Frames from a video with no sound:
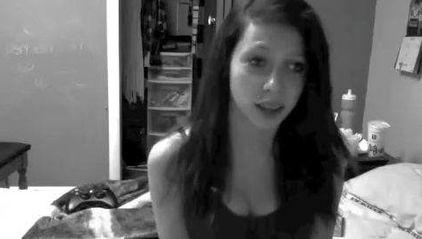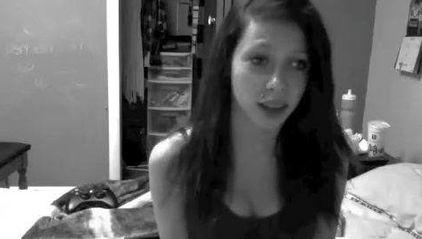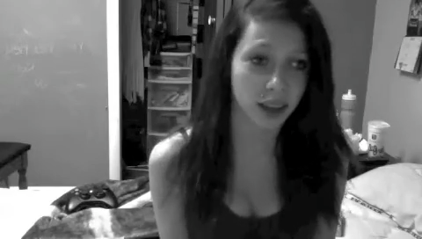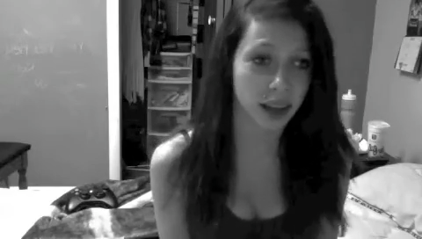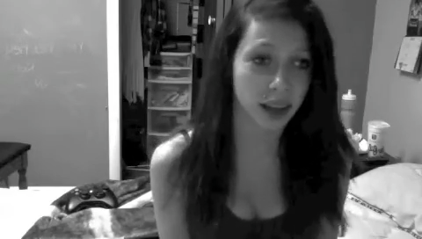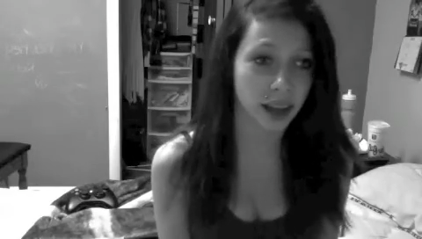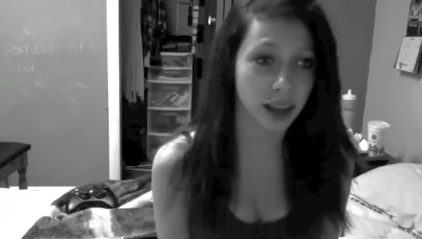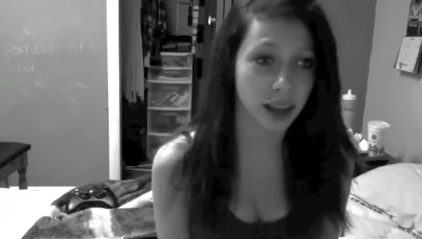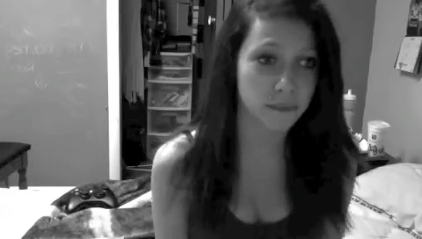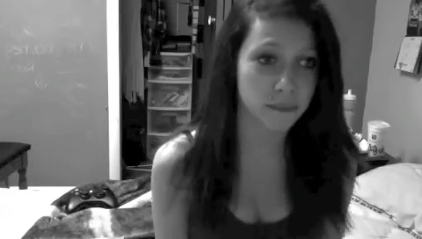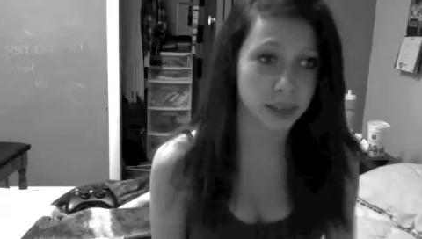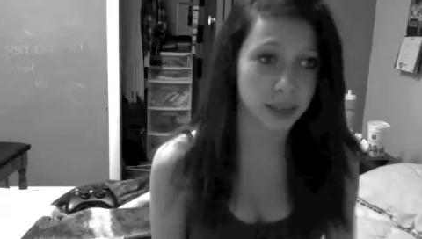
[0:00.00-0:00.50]

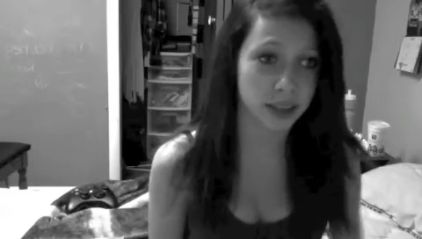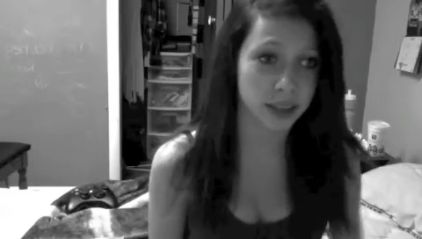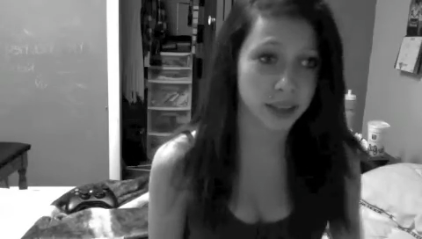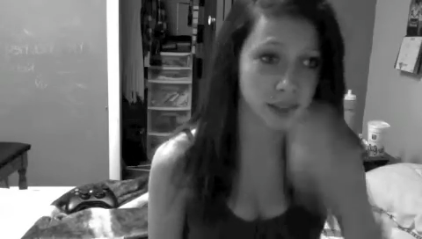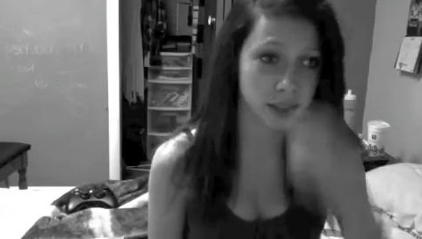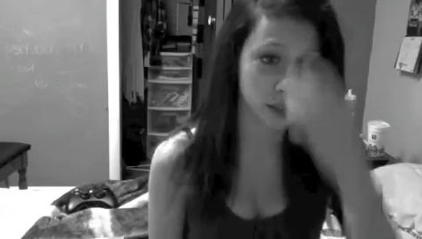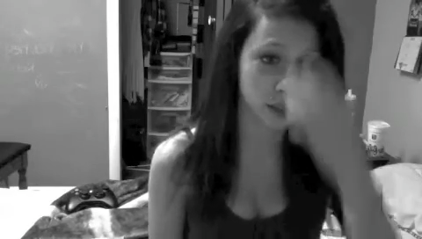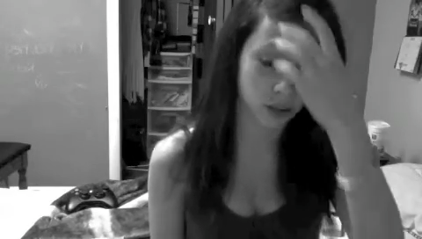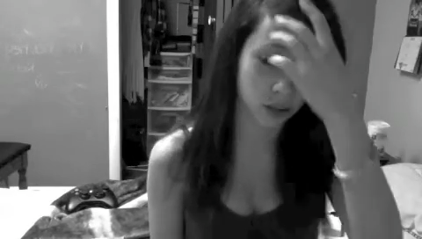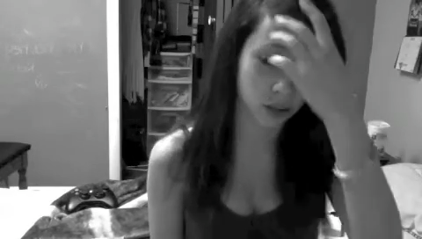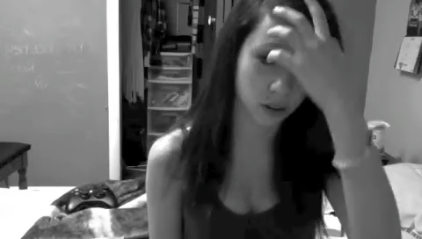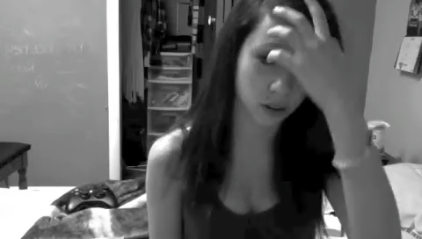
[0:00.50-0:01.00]
I
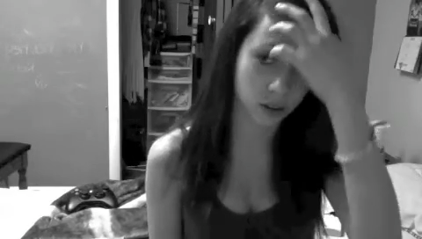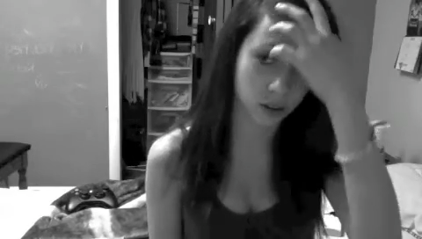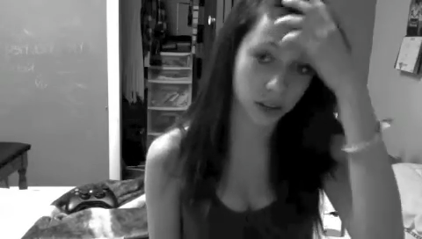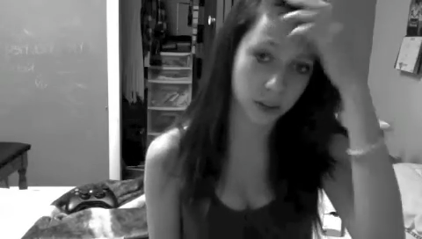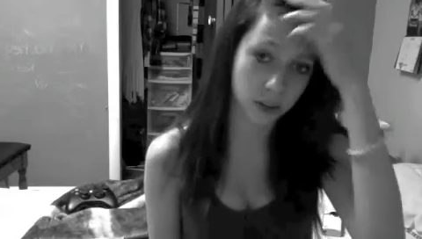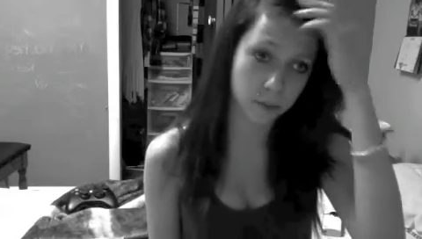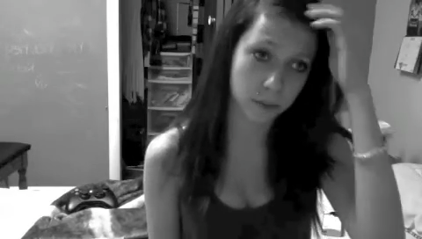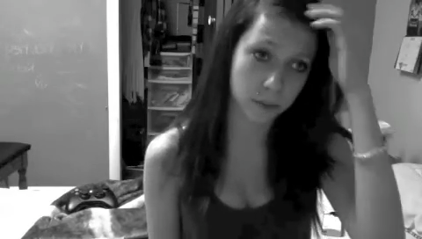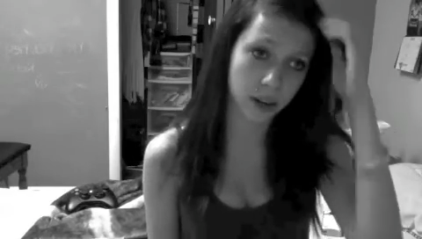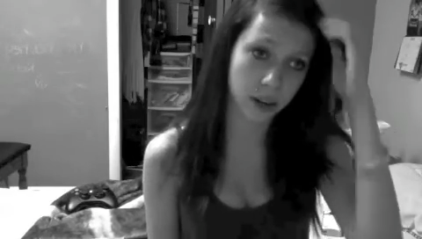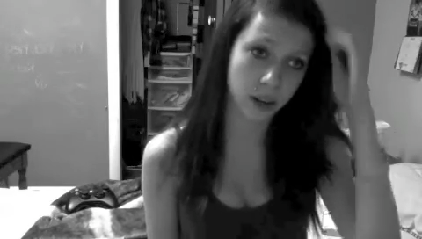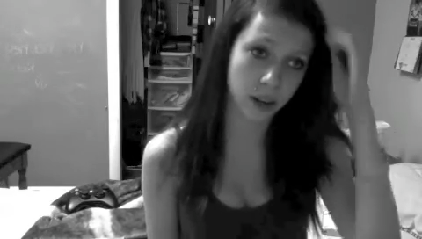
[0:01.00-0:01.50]
miss you, and
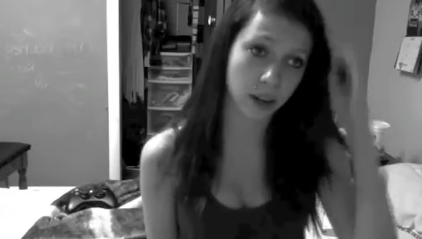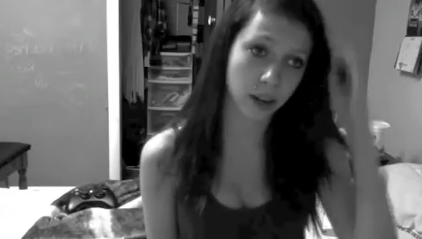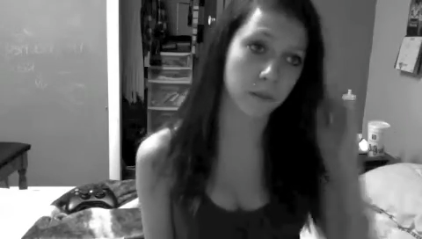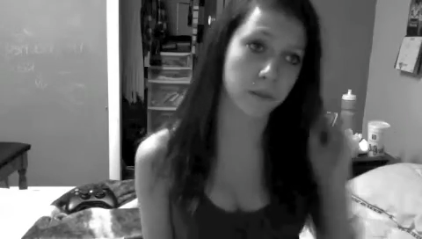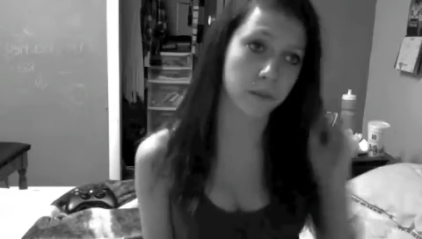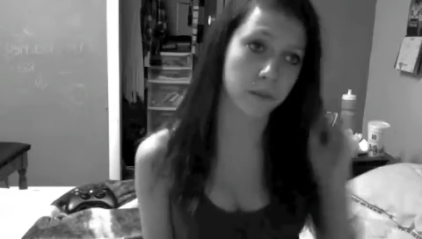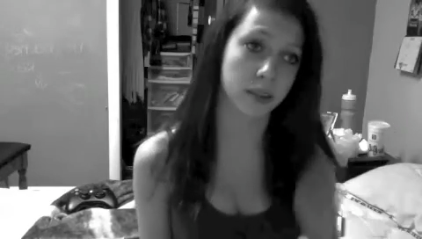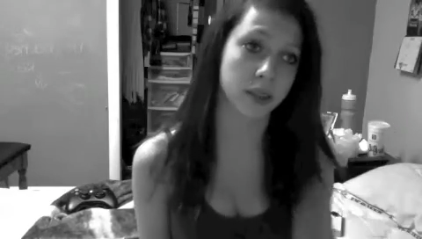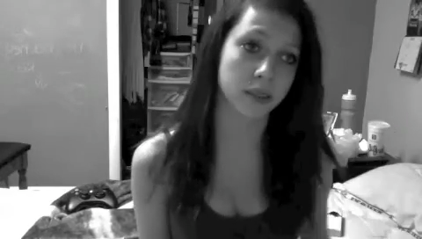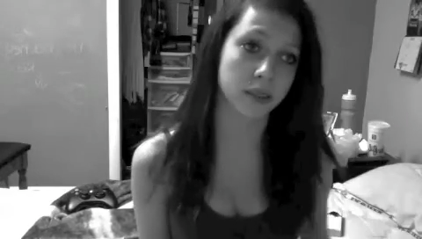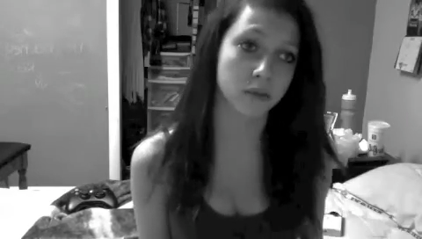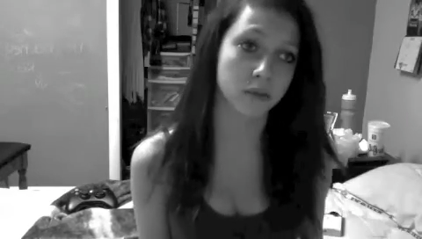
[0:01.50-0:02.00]
you better come to
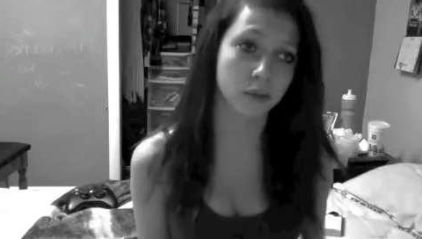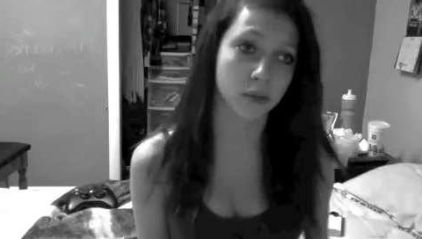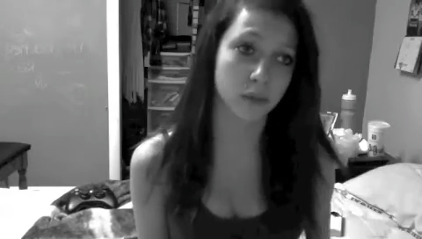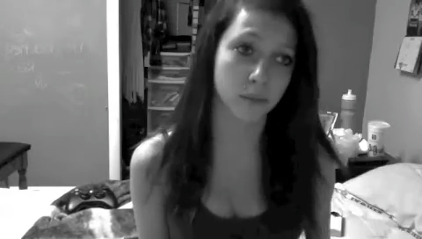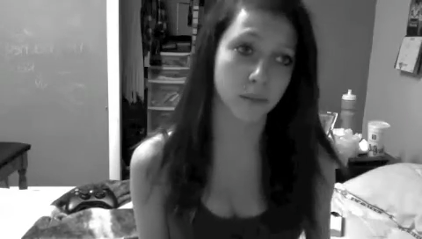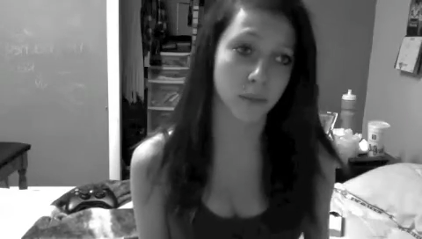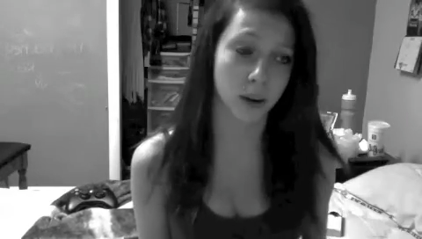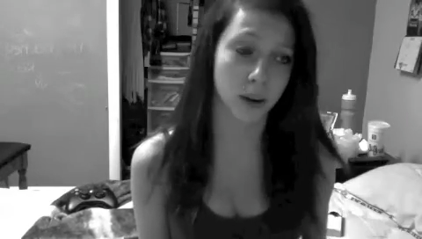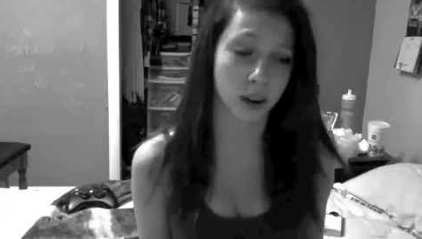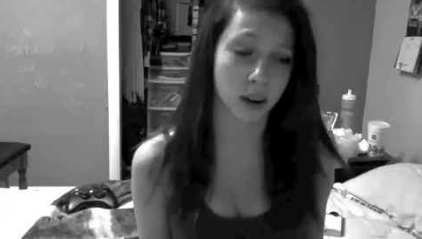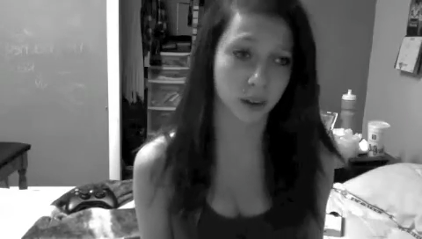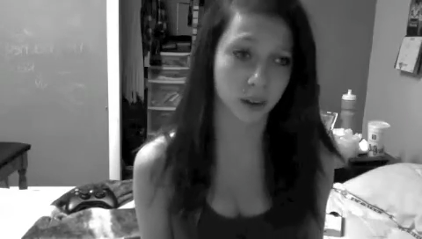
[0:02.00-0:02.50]
my school
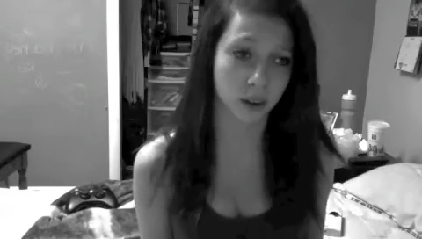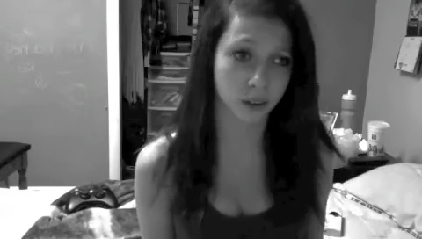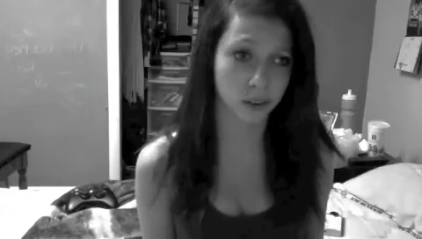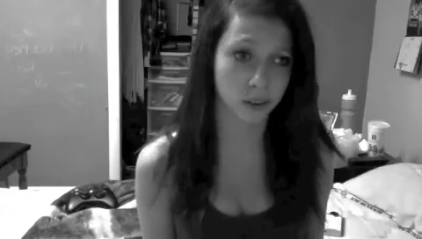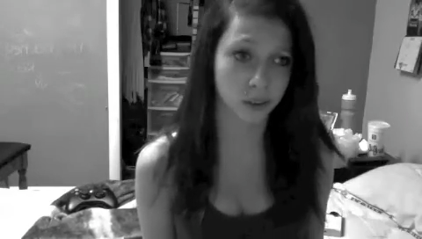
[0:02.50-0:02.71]
tomorrow,